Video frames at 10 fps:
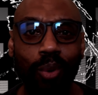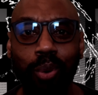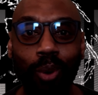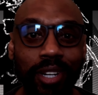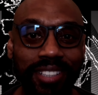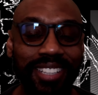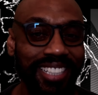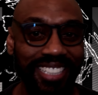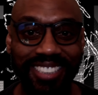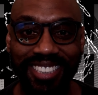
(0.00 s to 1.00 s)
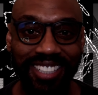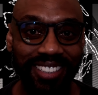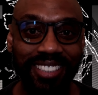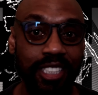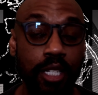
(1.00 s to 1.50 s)
What is
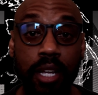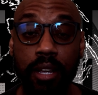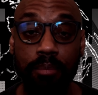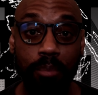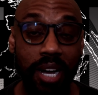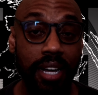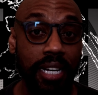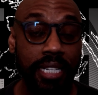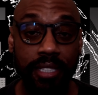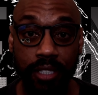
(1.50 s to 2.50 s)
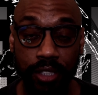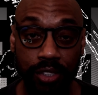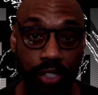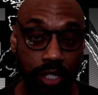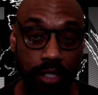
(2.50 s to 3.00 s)
on my
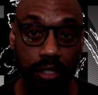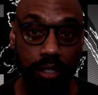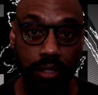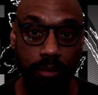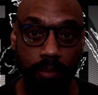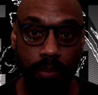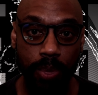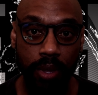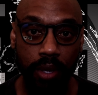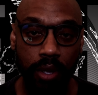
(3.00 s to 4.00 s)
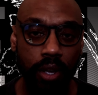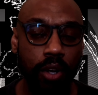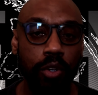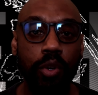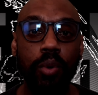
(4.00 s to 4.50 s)
agenda?
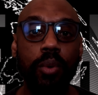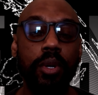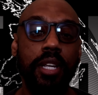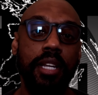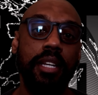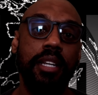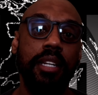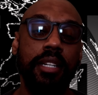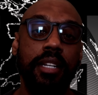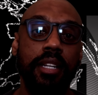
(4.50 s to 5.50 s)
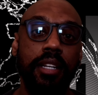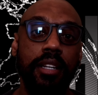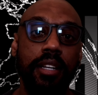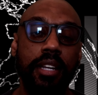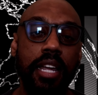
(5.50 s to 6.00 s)
Go ahead
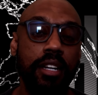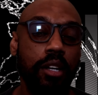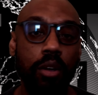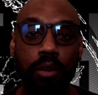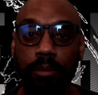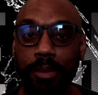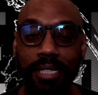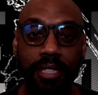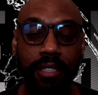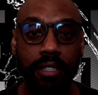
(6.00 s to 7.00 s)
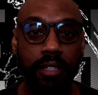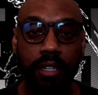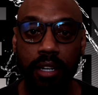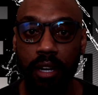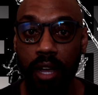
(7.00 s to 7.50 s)
and call me
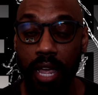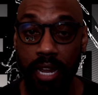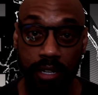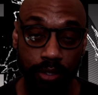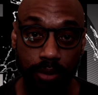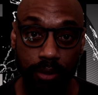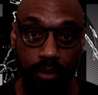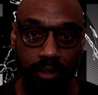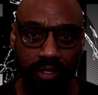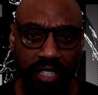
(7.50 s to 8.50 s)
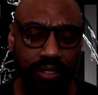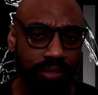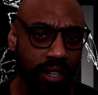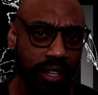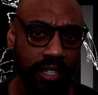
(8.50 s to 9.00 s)
a hater. That's
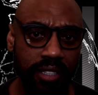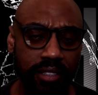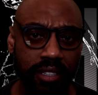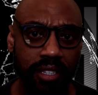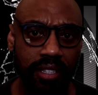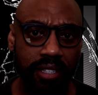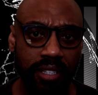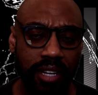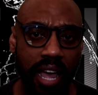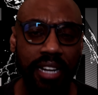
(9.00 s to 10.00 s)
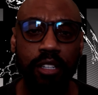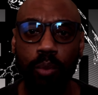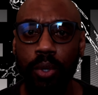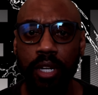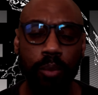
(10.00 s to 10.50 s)
fine. I can
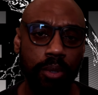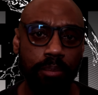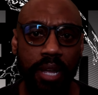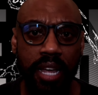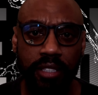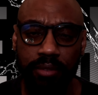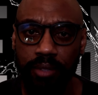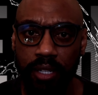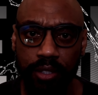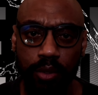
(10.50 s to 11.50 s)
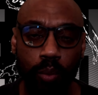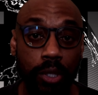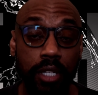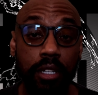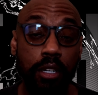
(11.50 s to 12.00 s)
wear that with a badge of honor
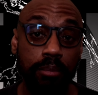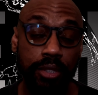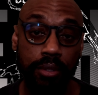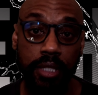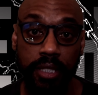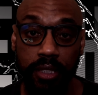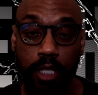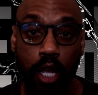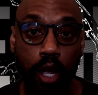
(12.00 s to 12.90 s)
when it comes to this.